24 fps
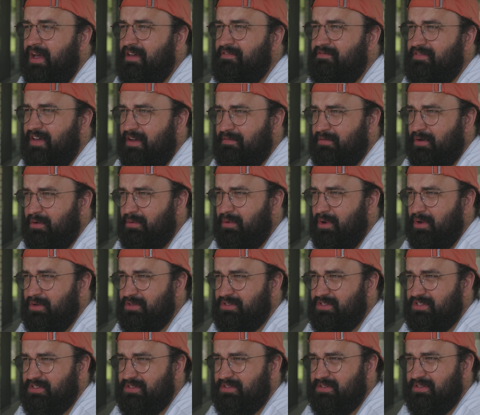favorite
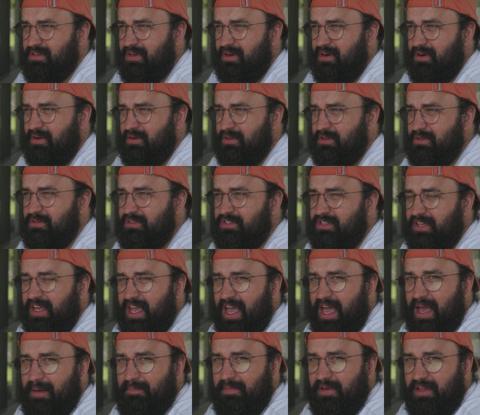roasts are usually
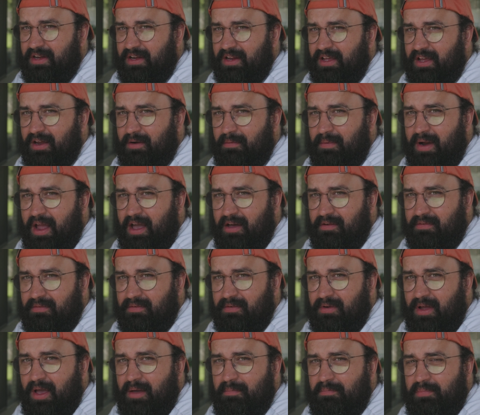happening around,
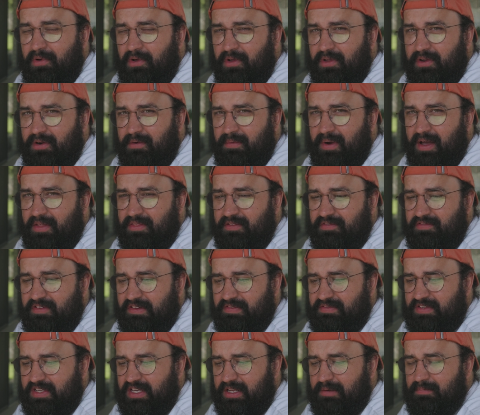I'm pulling around the
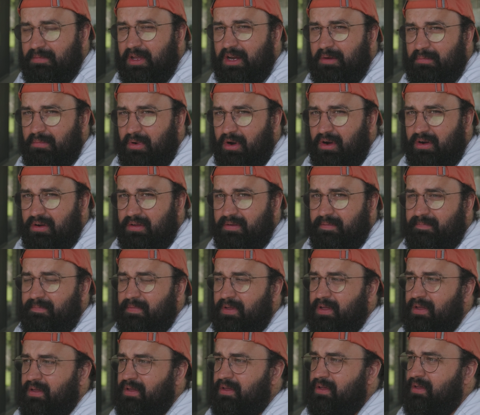15-minute mark.
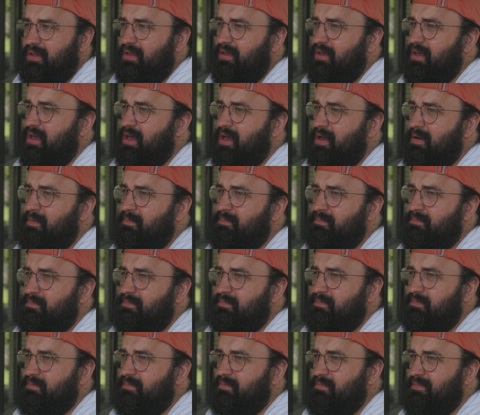I
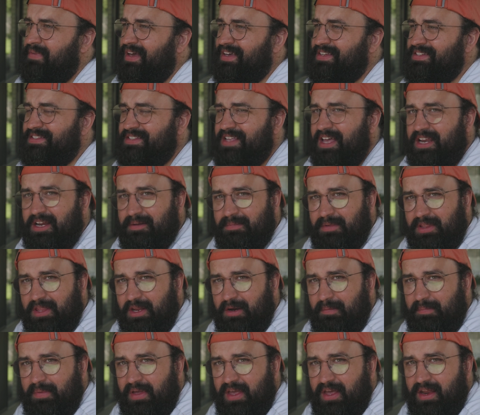extend them a
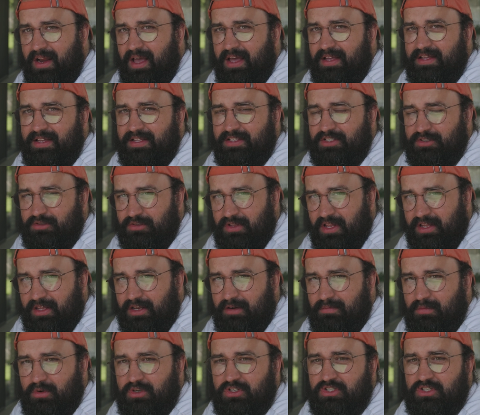little bit. It's a
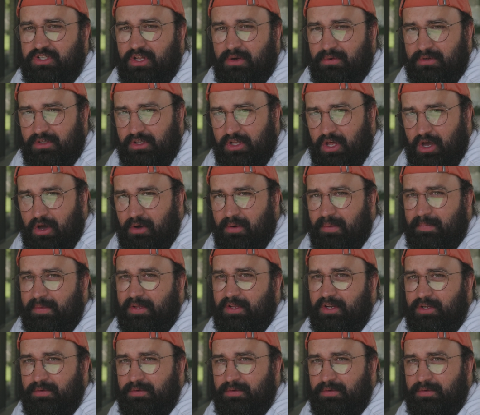little more slow and low. I'm a